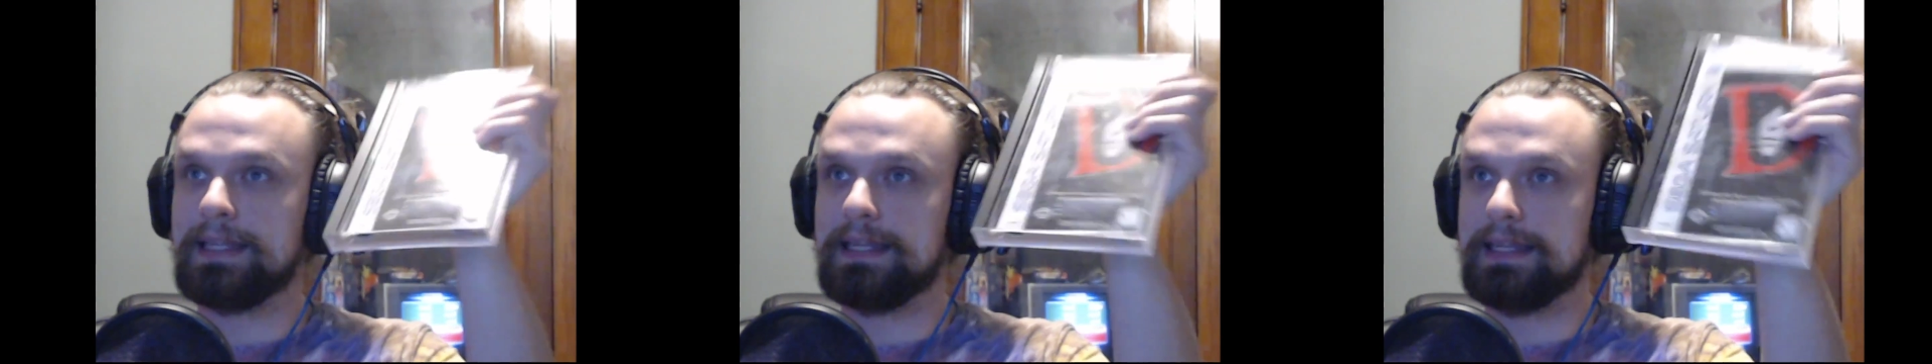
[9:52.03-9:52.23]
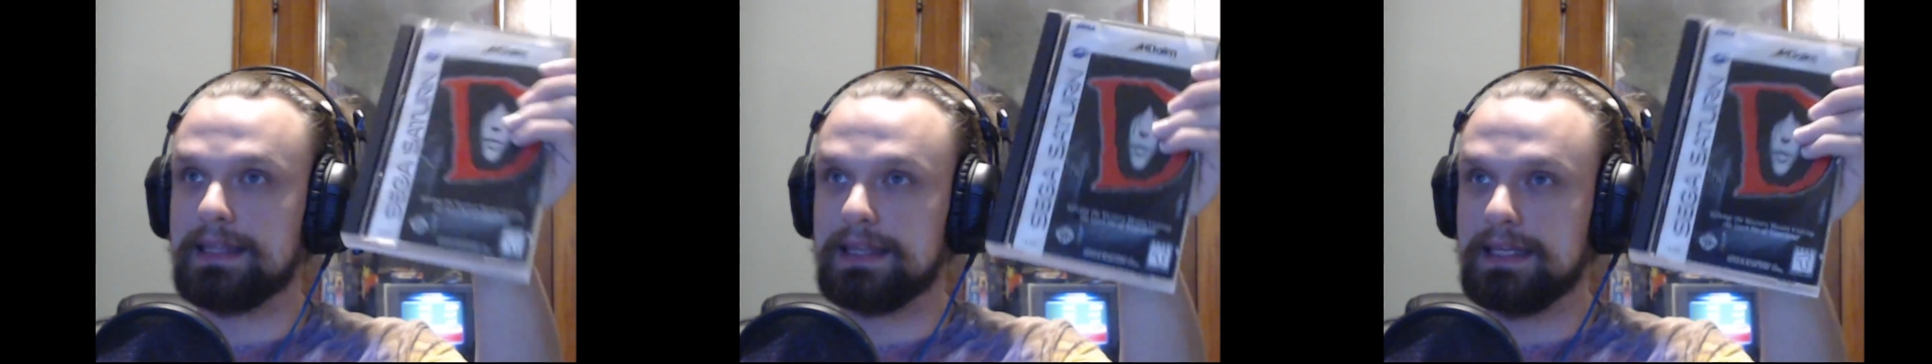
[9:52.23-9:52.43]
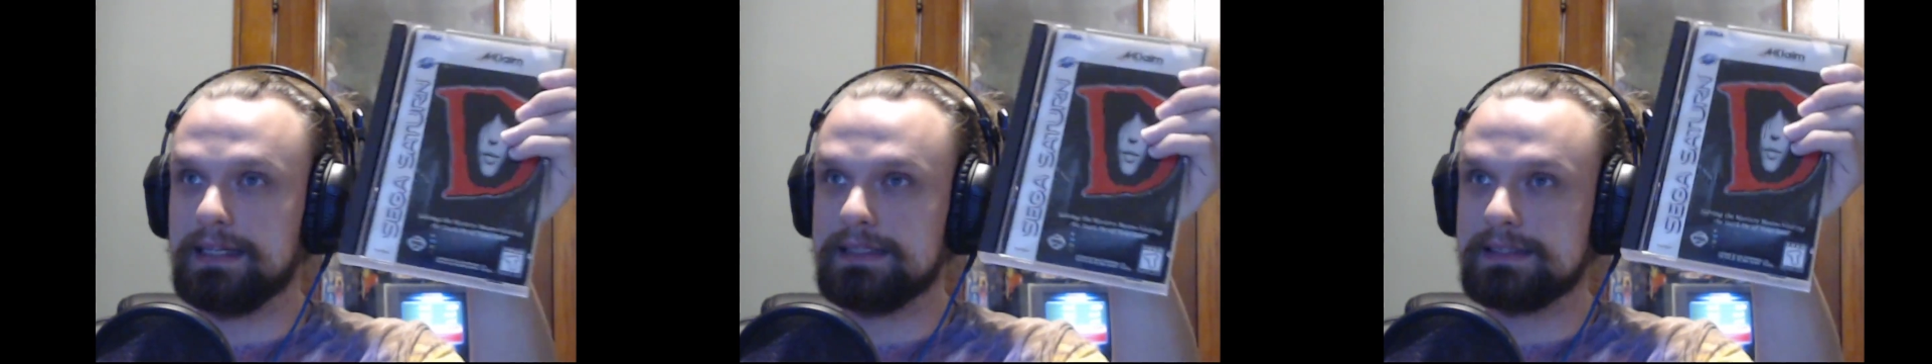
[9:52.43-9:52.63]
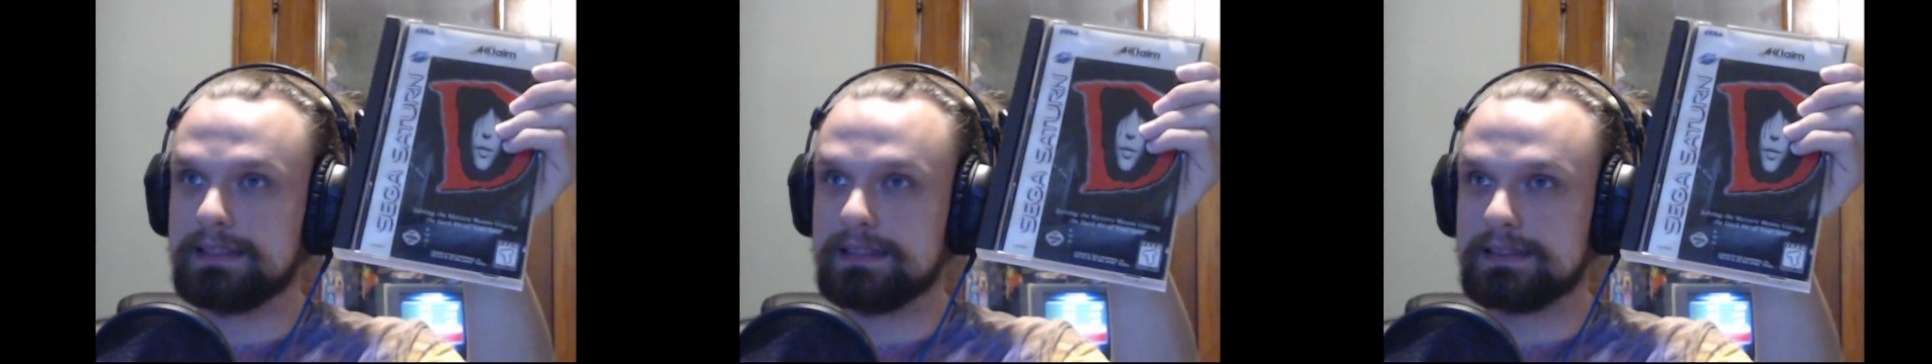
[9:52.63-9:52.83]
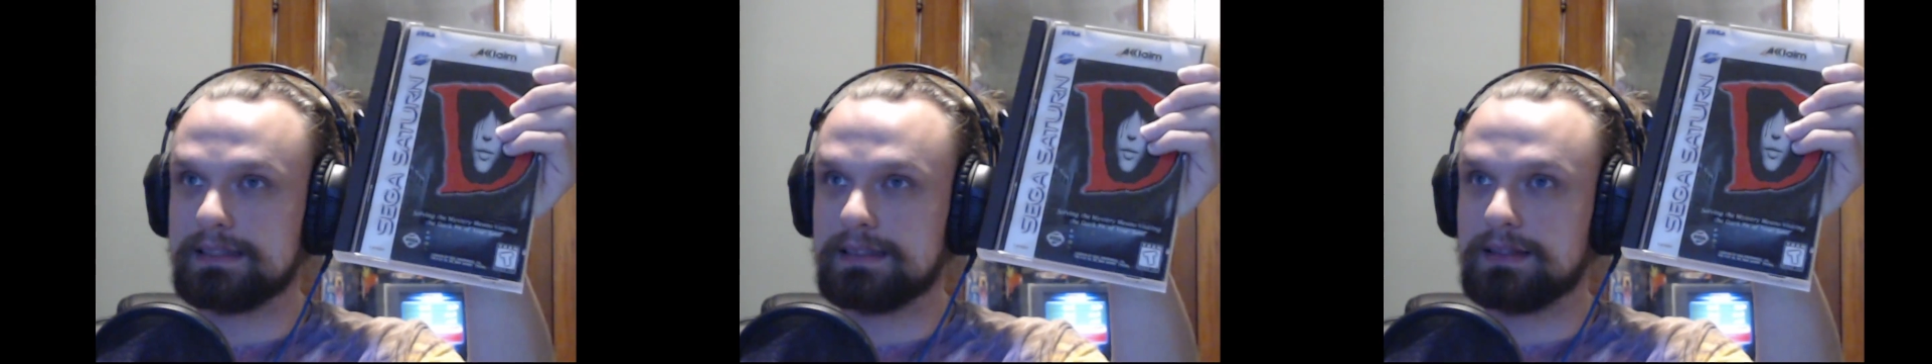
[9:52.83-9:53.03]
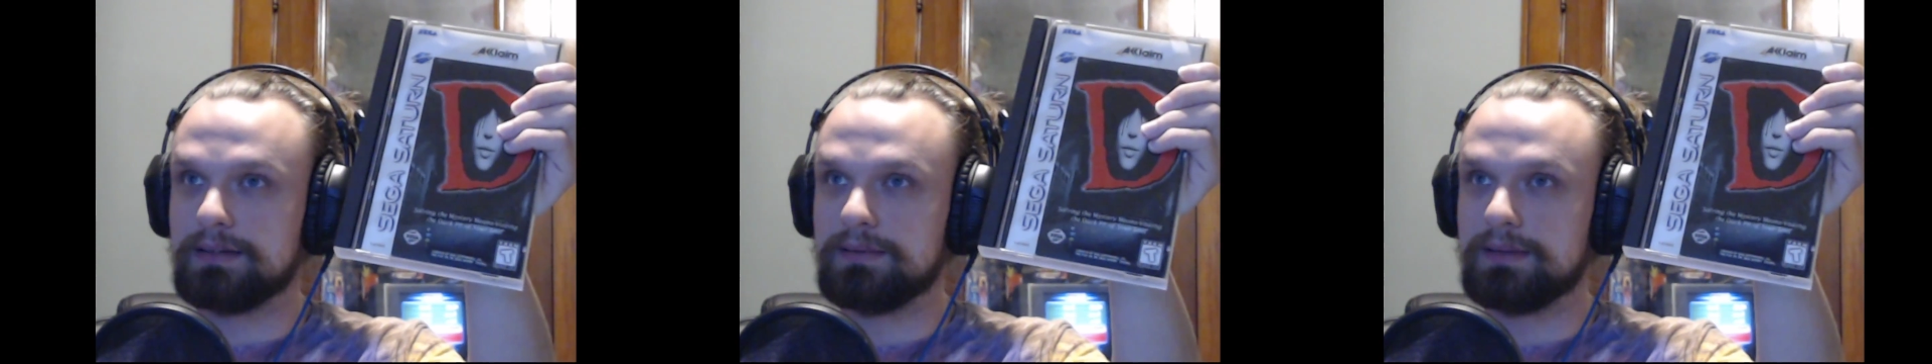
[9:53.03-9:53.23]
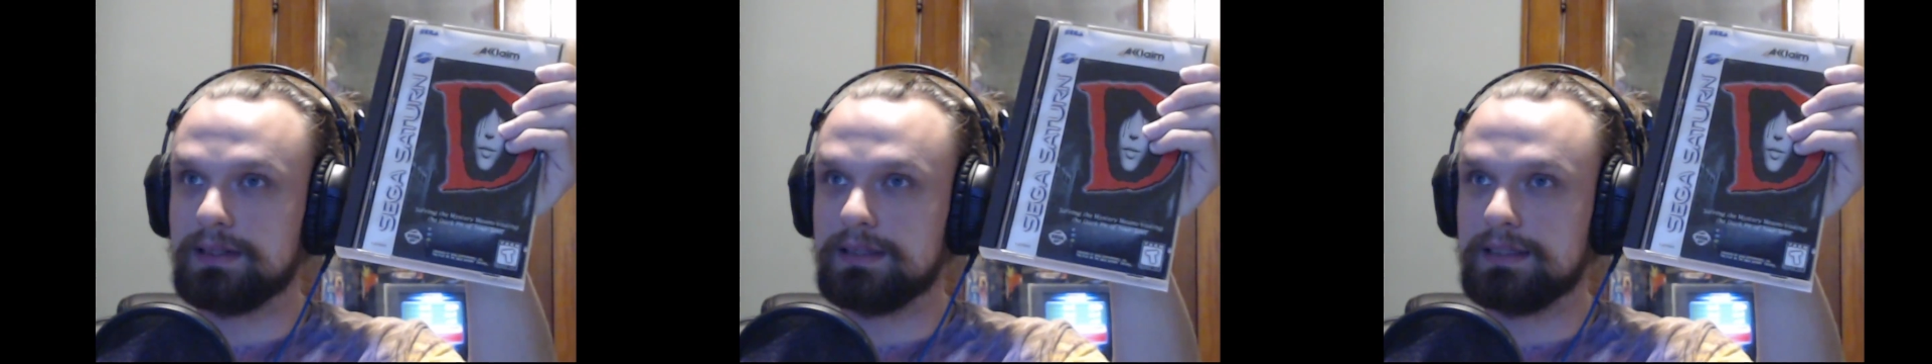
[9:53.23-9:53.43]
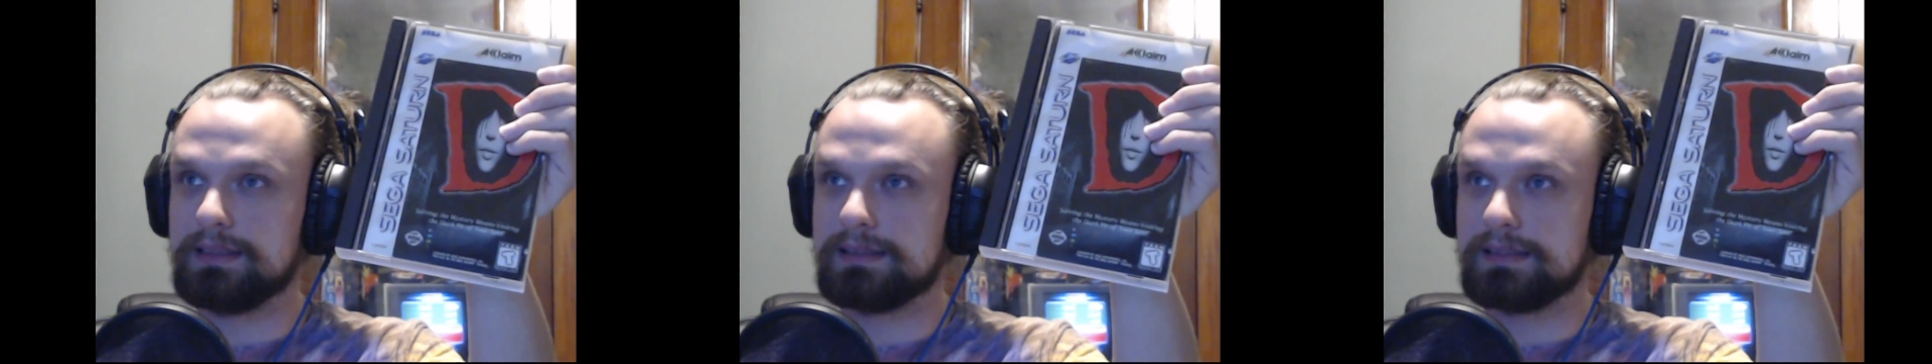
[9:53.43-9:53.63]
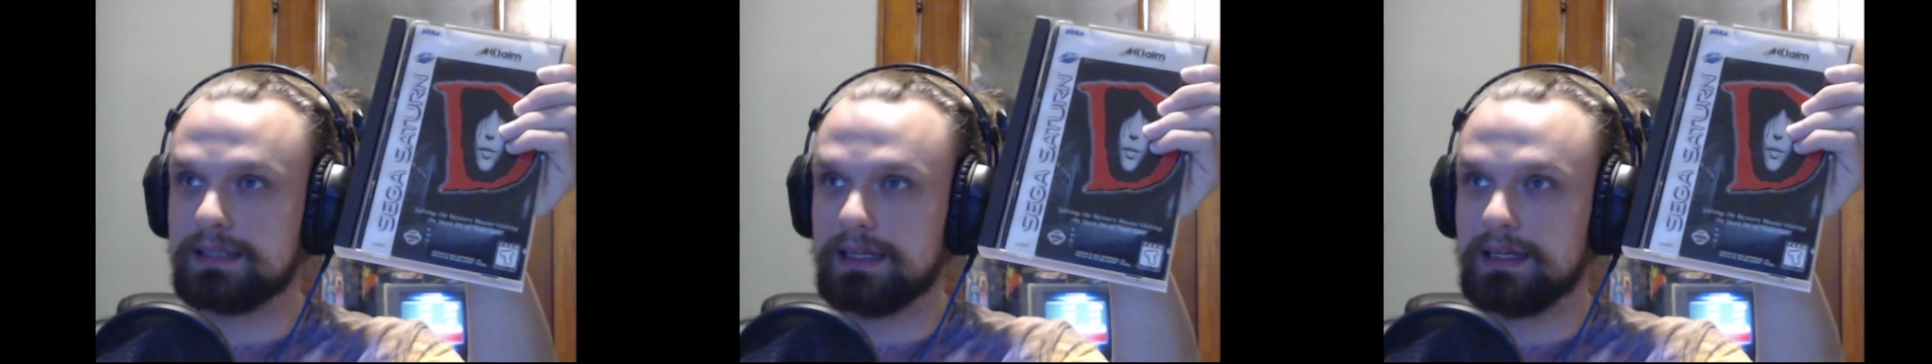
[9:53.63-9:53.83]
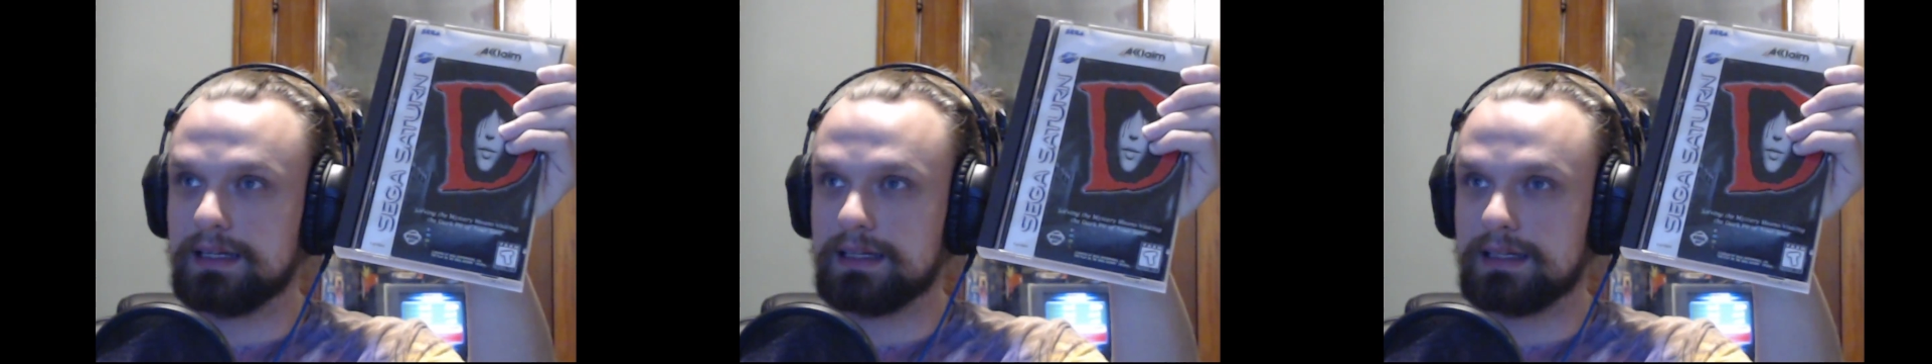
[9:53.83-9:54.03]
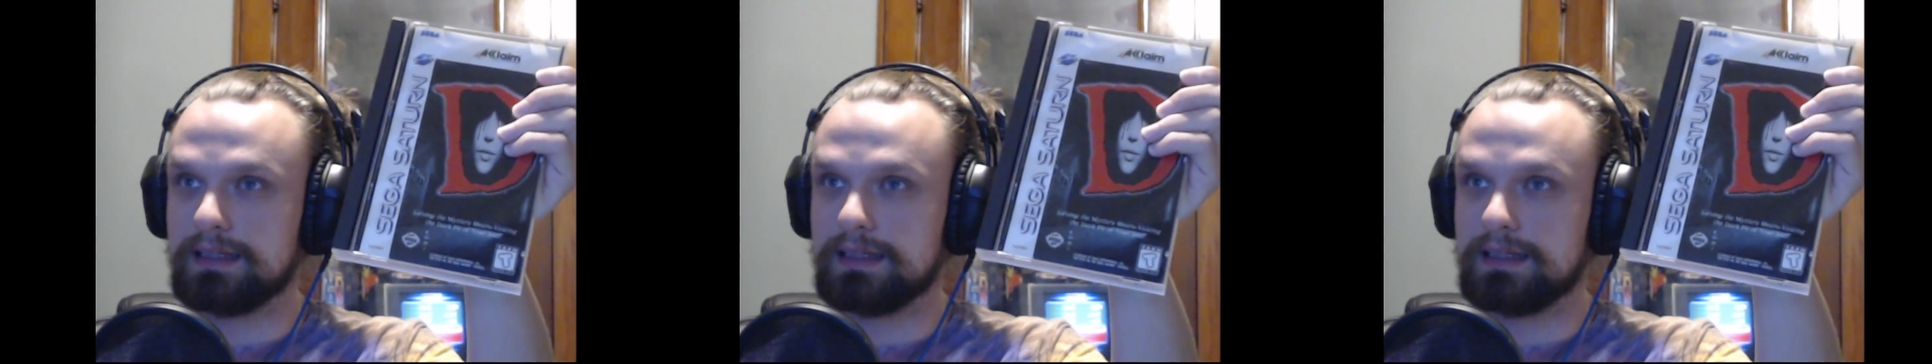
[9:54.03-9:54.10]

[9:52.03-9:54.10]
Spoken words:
this isn't the one that's like,